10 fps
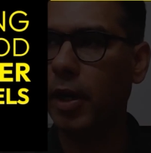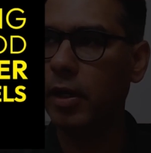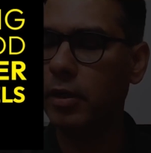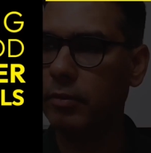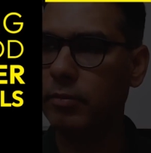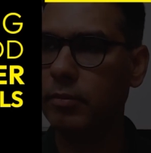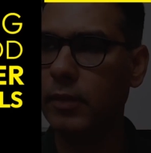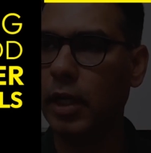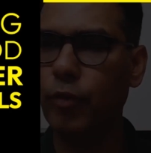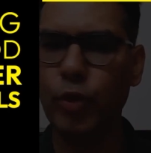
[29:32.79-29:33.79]
part
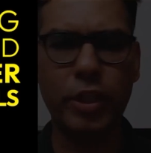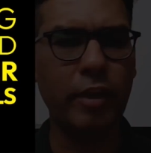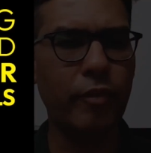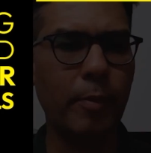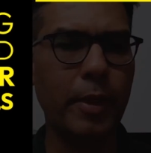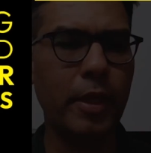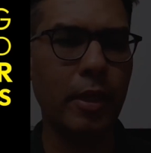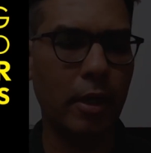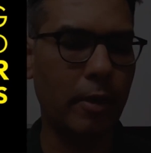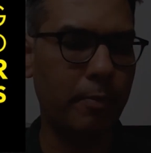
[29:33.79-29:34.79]
I would think will
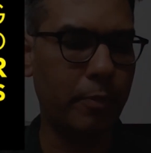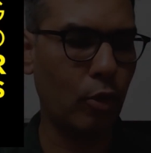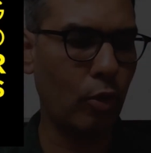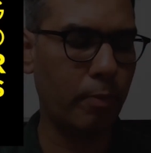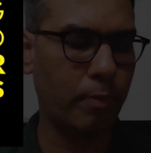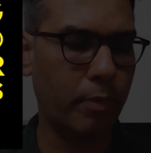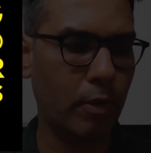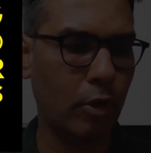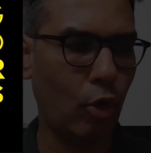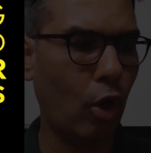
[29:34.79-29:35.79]
be
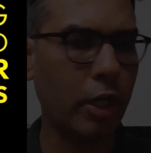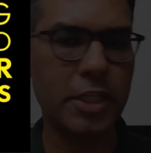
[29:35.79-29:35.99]
not